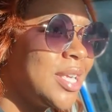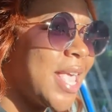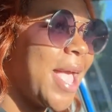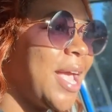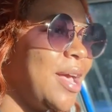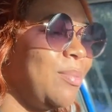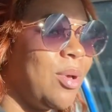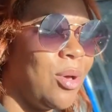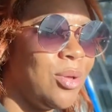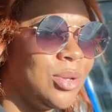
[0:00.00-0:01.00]
cam
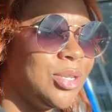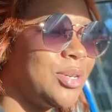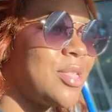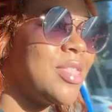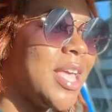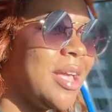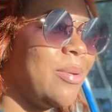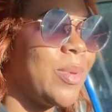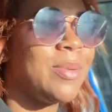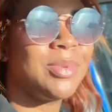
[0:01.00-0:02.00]
holder
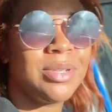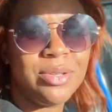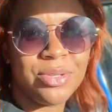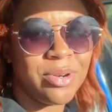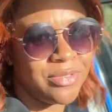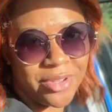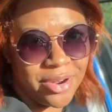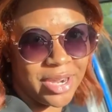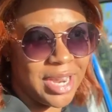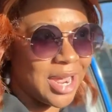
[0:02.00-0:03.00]
thing, but I'm still sort of
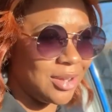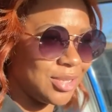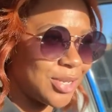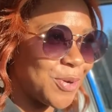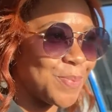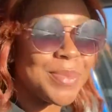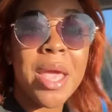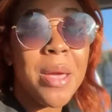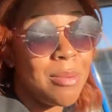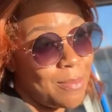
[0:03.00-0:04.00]
figuring it out, so
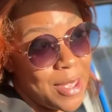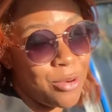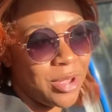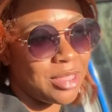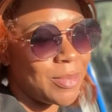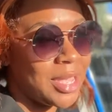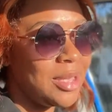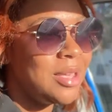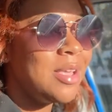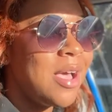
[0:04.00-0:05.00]
bear with me.
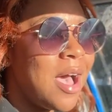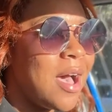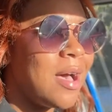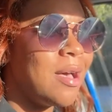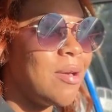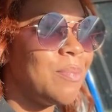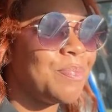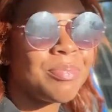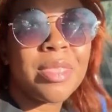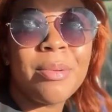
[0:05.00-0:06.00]

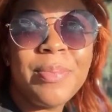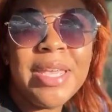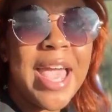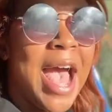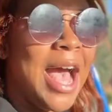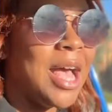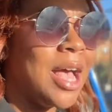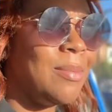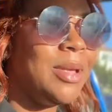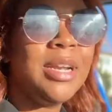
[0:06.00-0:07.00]
Um, but yeah,
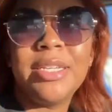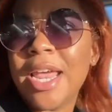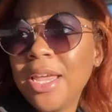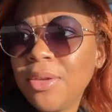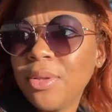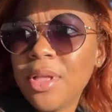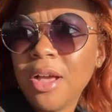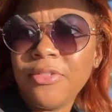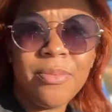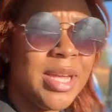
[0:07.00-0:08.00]
I'm gonna take you
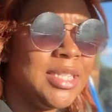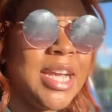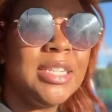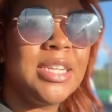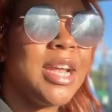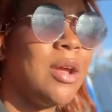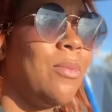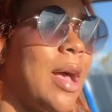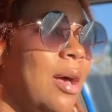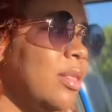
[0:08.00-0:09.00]
along for my day today.
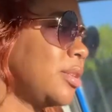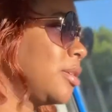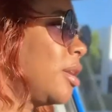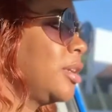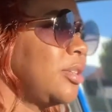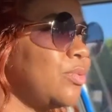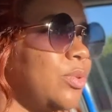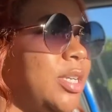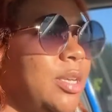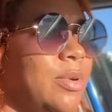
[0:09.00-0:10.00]
Wow, this car is
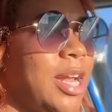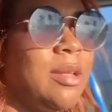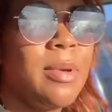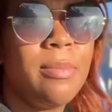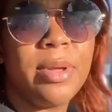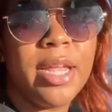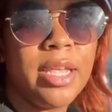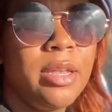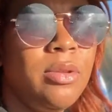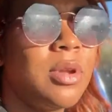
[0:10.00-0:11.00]
really riding my butt.
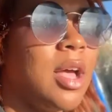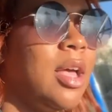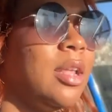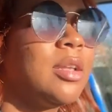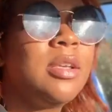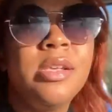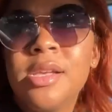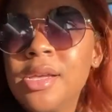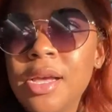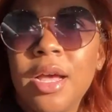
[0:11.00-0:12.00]
Can you not?
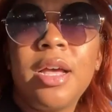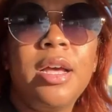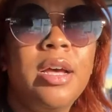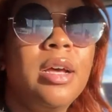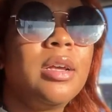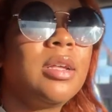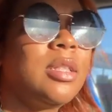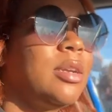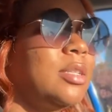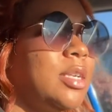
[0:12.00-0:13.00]
Uh,
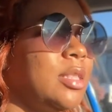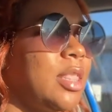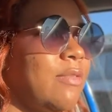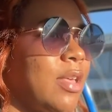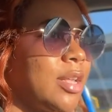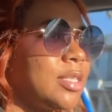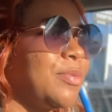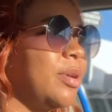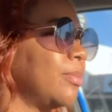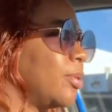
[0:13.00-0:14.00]
clearly, they've got
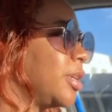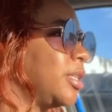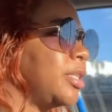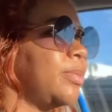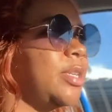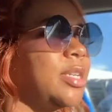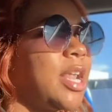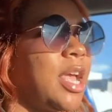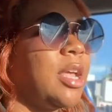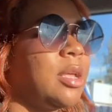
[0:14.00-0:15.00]
somewhere important to be
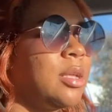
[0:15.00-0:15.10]
today